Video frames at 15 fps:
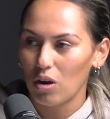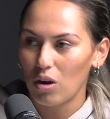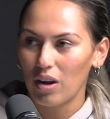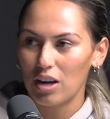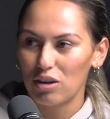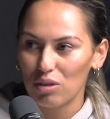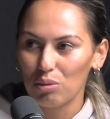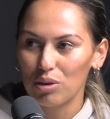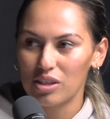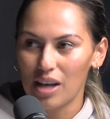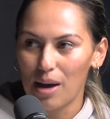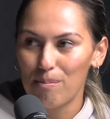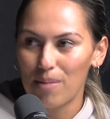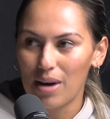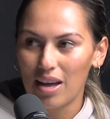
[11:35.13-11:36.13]
that her injury was
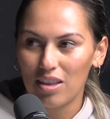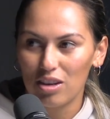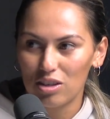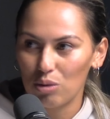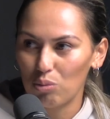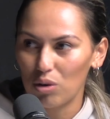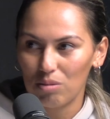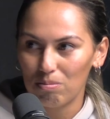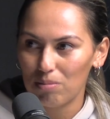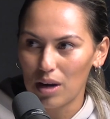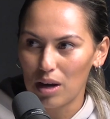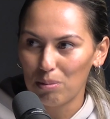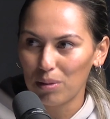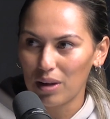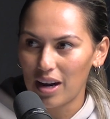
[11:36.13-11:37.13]
that bad that she wouldn't
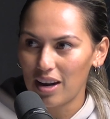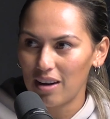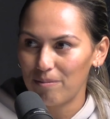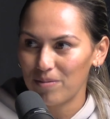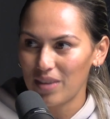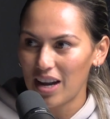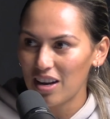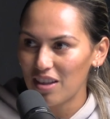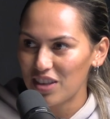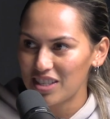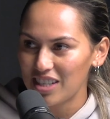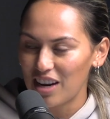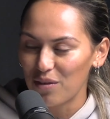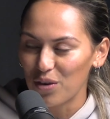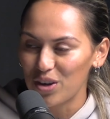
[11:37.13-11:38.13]
be able to play yep. any of the
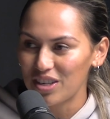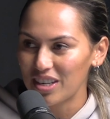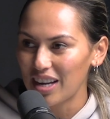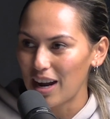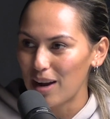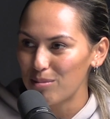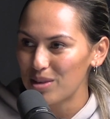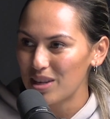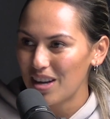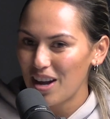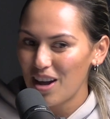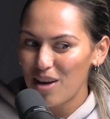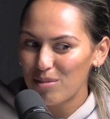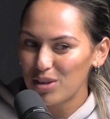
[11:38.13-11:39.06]
state of origin games. Yeah.